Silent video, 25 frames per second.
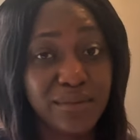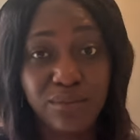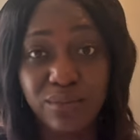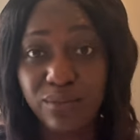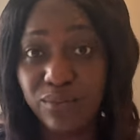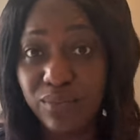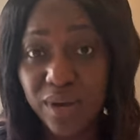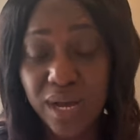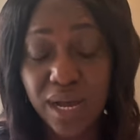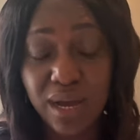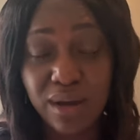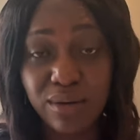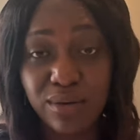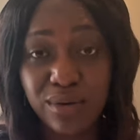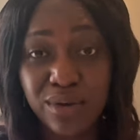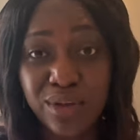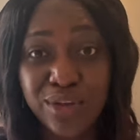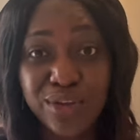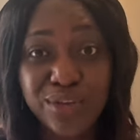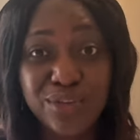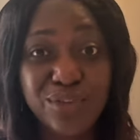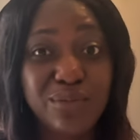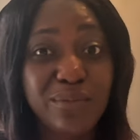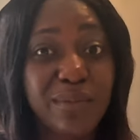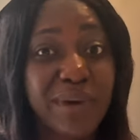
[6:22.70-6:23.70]
wow,
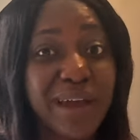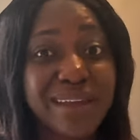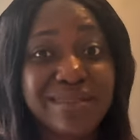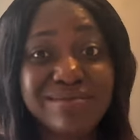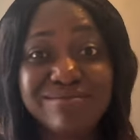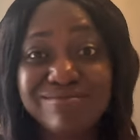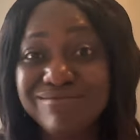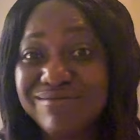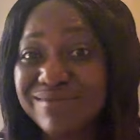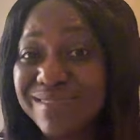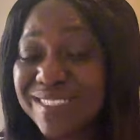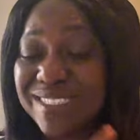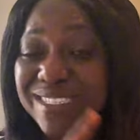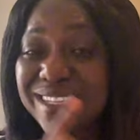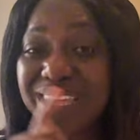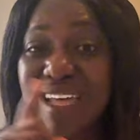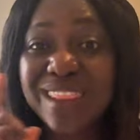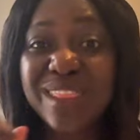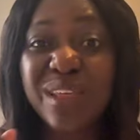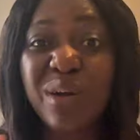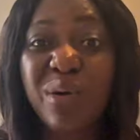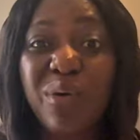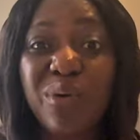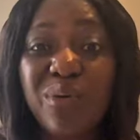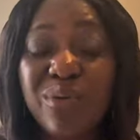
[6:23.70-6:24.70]
you might
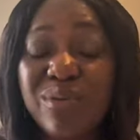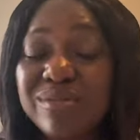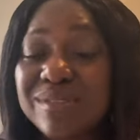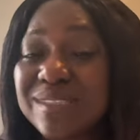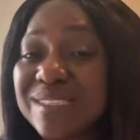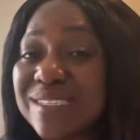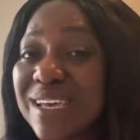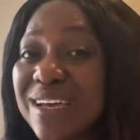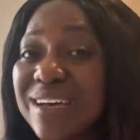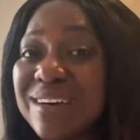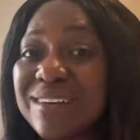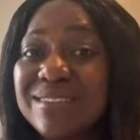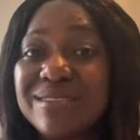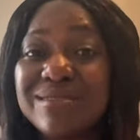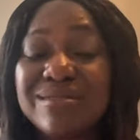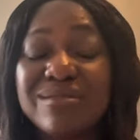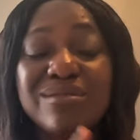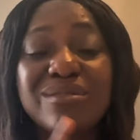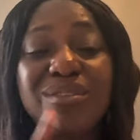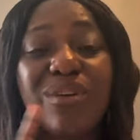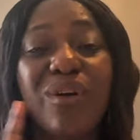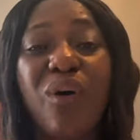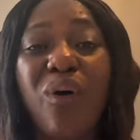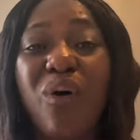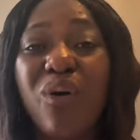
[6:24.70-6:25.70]
start the whole
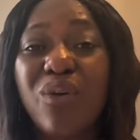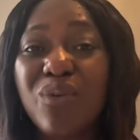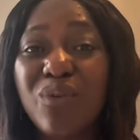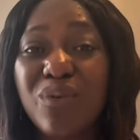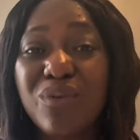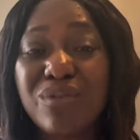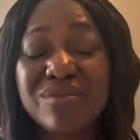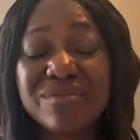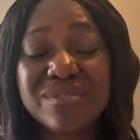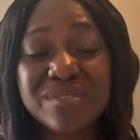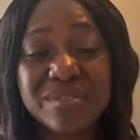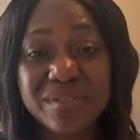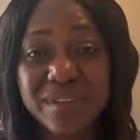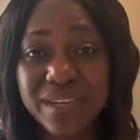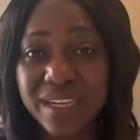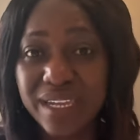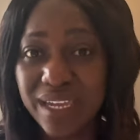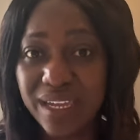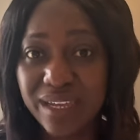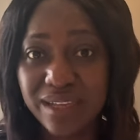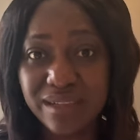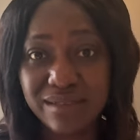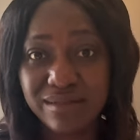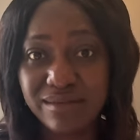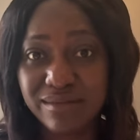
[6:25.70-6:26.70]
circle all over
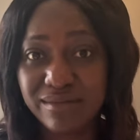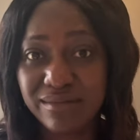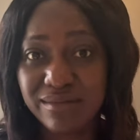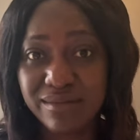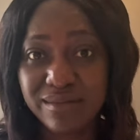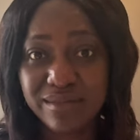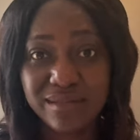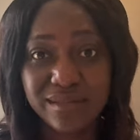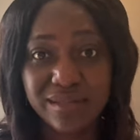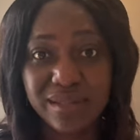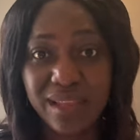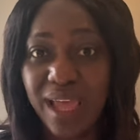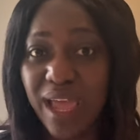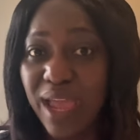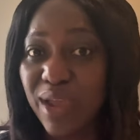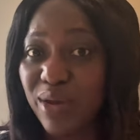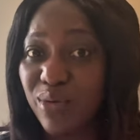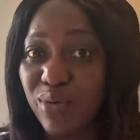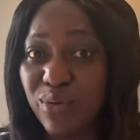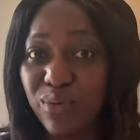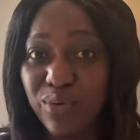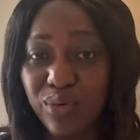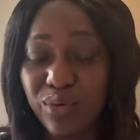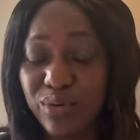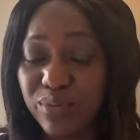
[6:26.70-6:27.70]
again. I
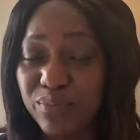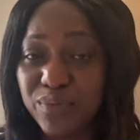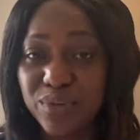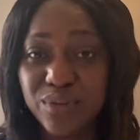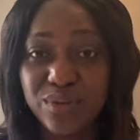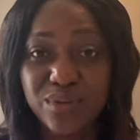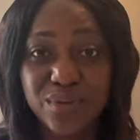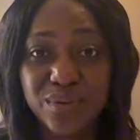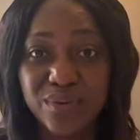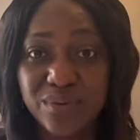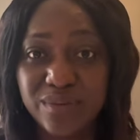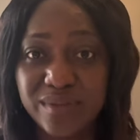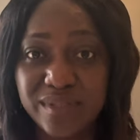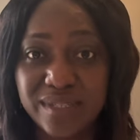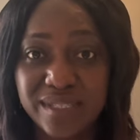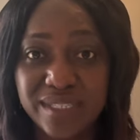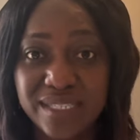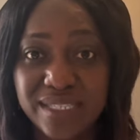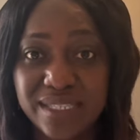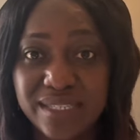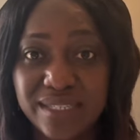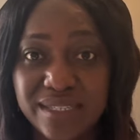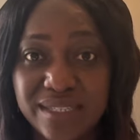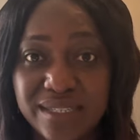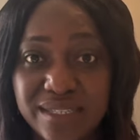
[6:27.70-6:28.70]
hope you
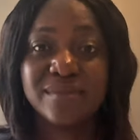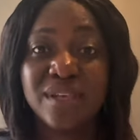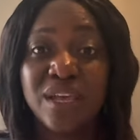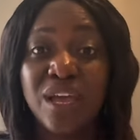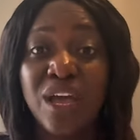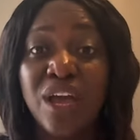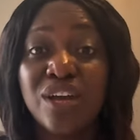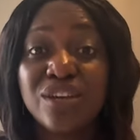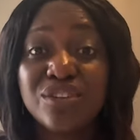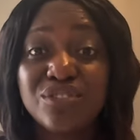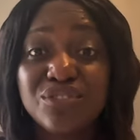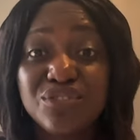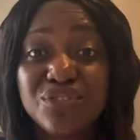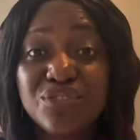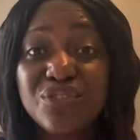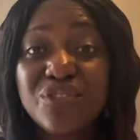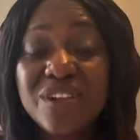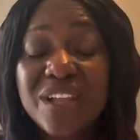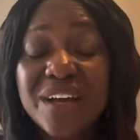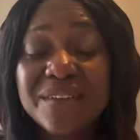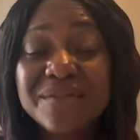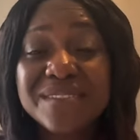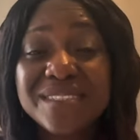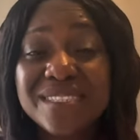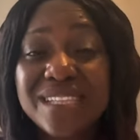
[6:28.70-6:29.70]
don't.
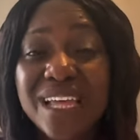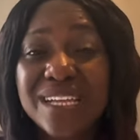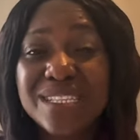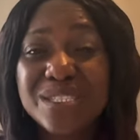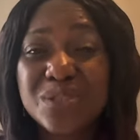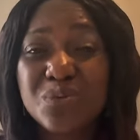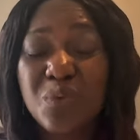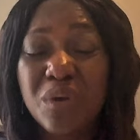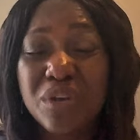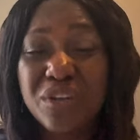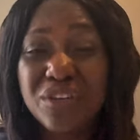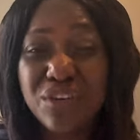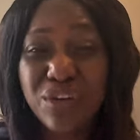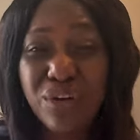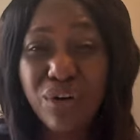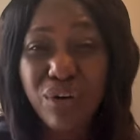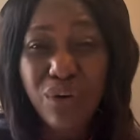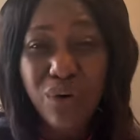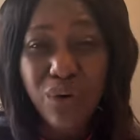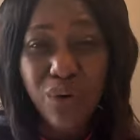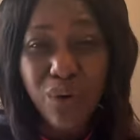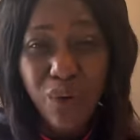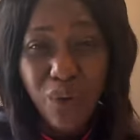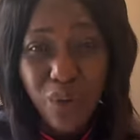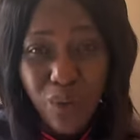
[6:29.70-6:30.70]
True love starts when you're
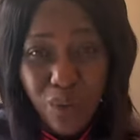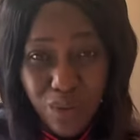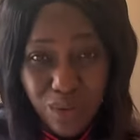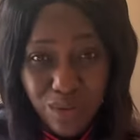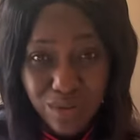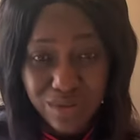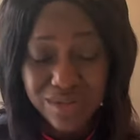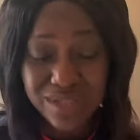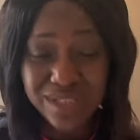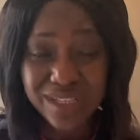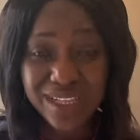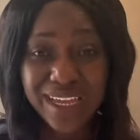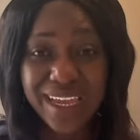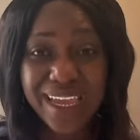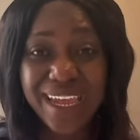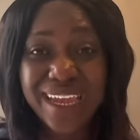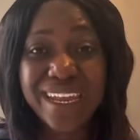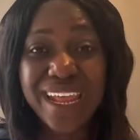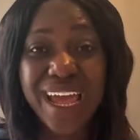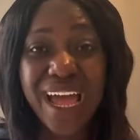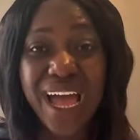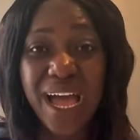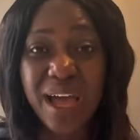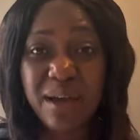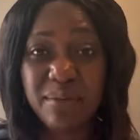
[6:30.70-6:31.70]
whole
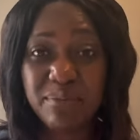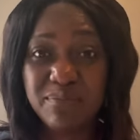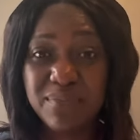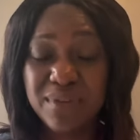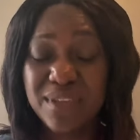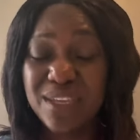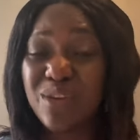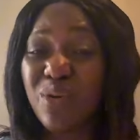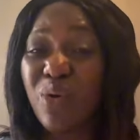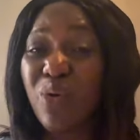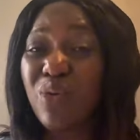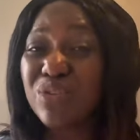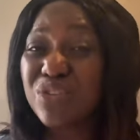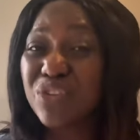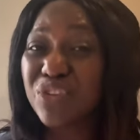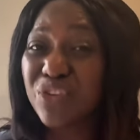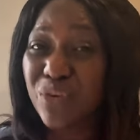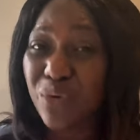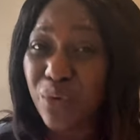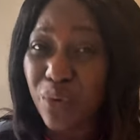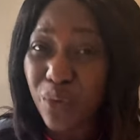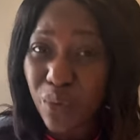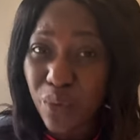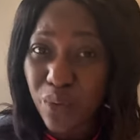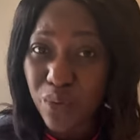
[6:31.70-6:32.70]
and happy on
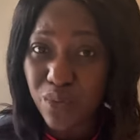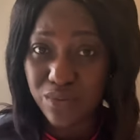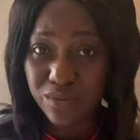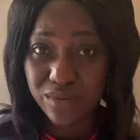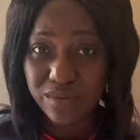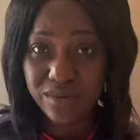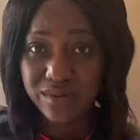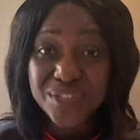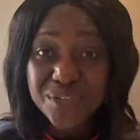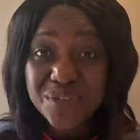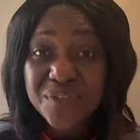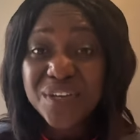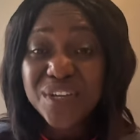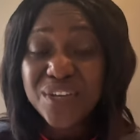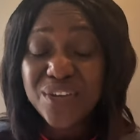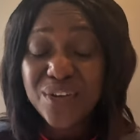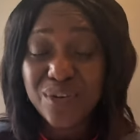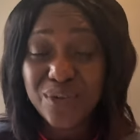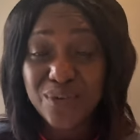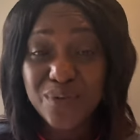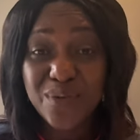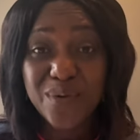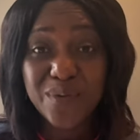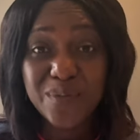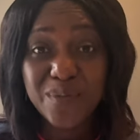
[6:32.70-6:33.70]
your own. During
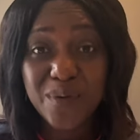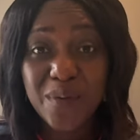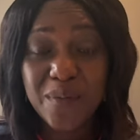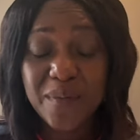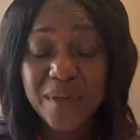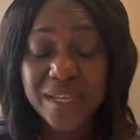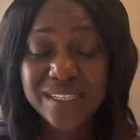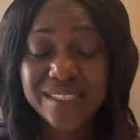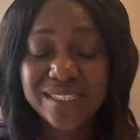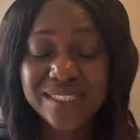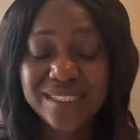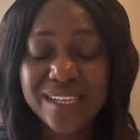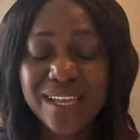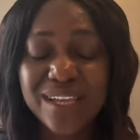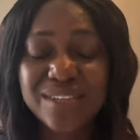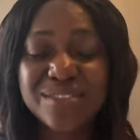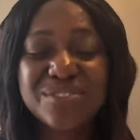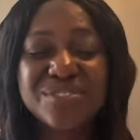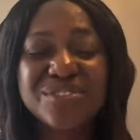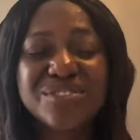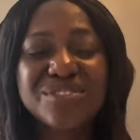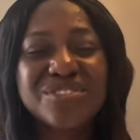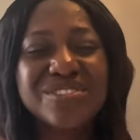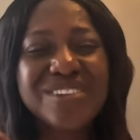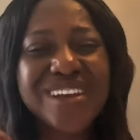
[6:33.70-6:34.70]
your low moment,
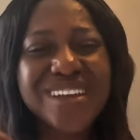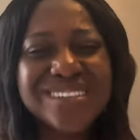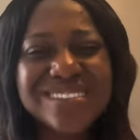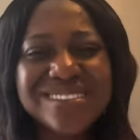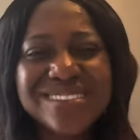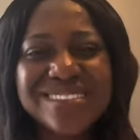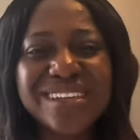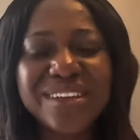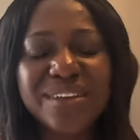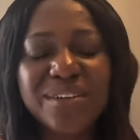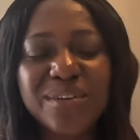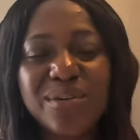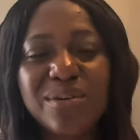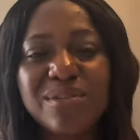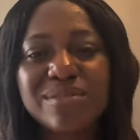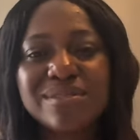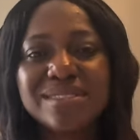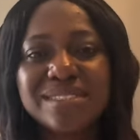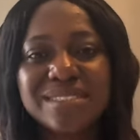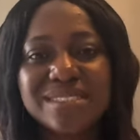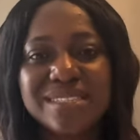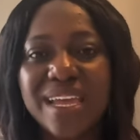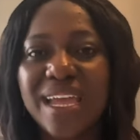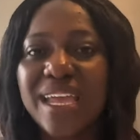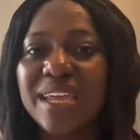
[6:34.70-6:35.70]
trust in
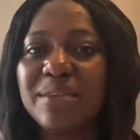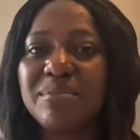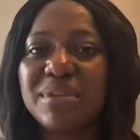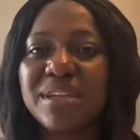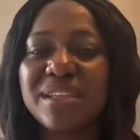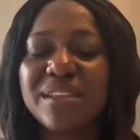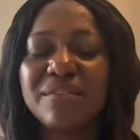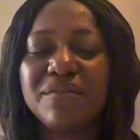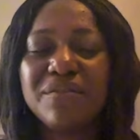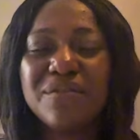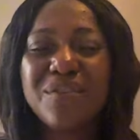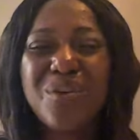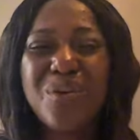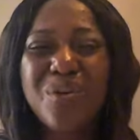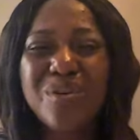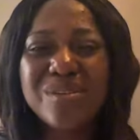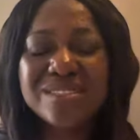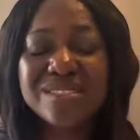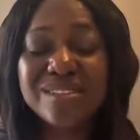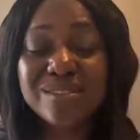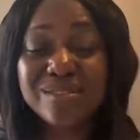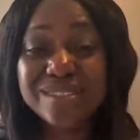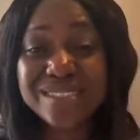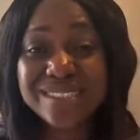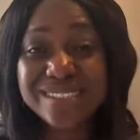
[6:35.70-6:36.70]
God's timing.
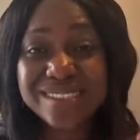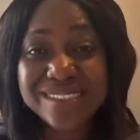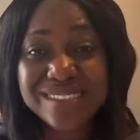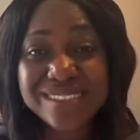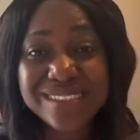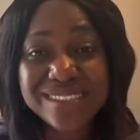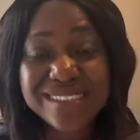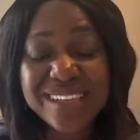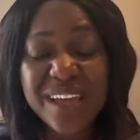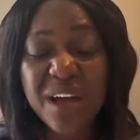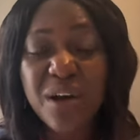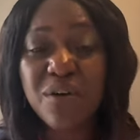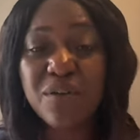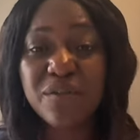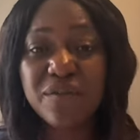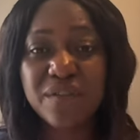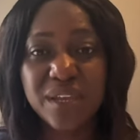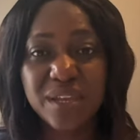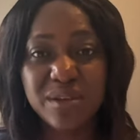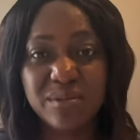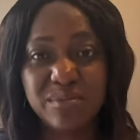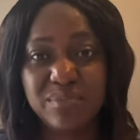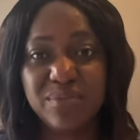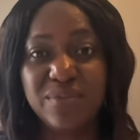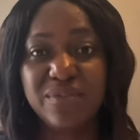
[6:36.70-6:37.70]
Focus on
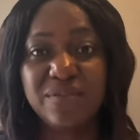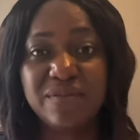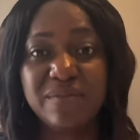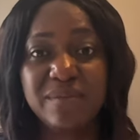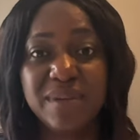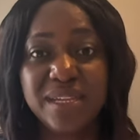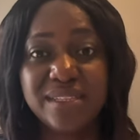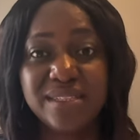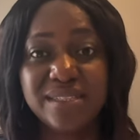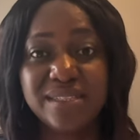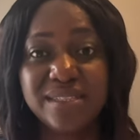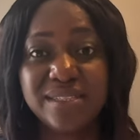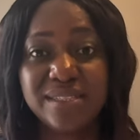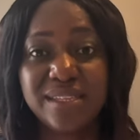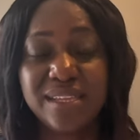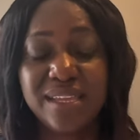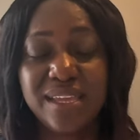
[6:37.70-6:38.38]
self-improvement.